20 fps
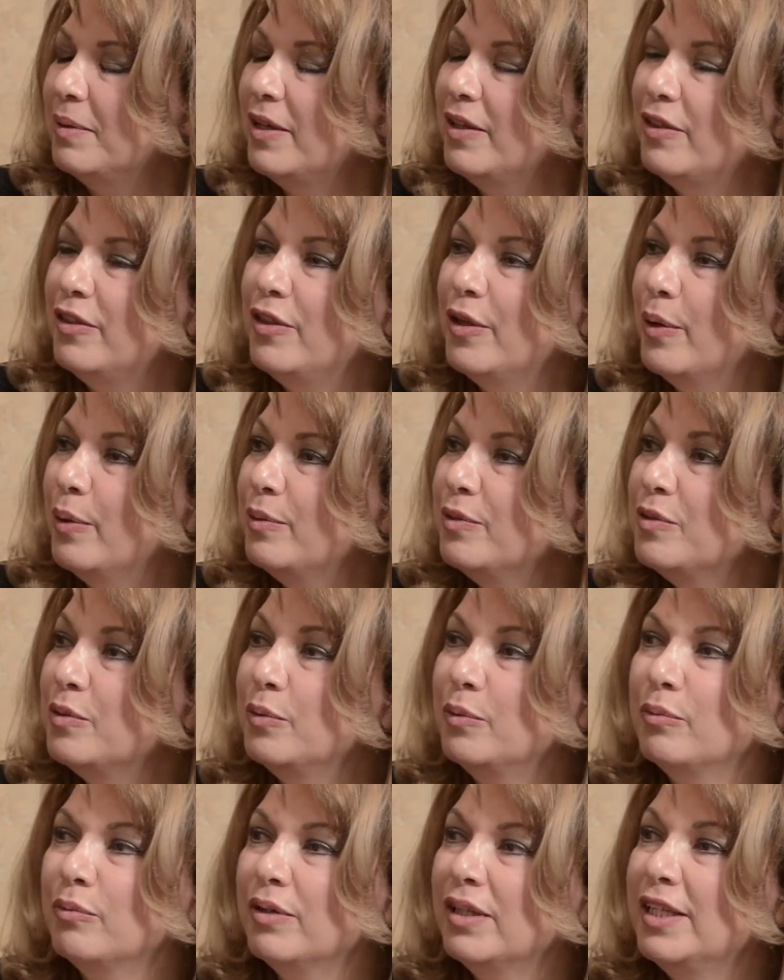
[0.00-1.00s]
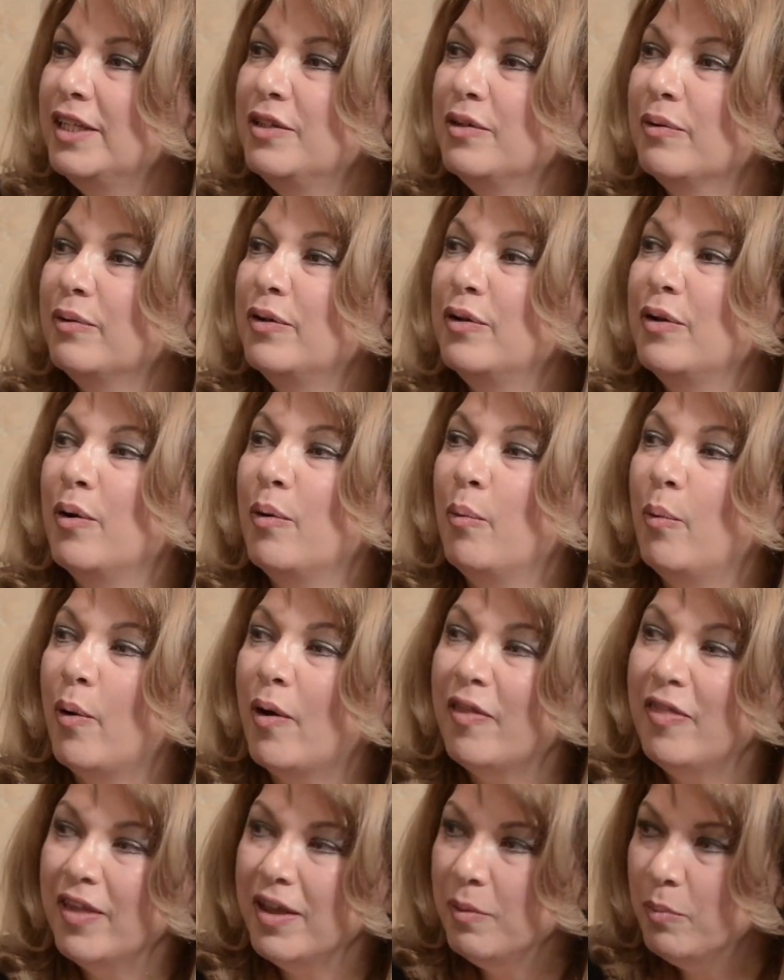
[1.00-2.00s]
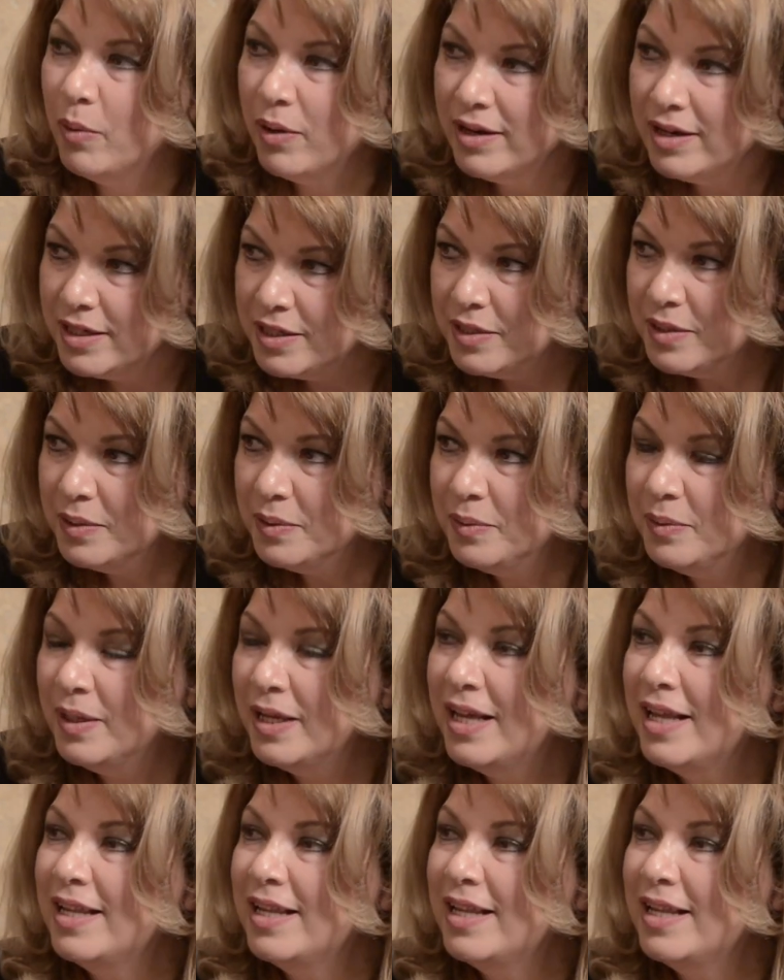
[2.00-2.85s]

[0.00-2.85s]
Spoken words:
those who really don't know what they want to do.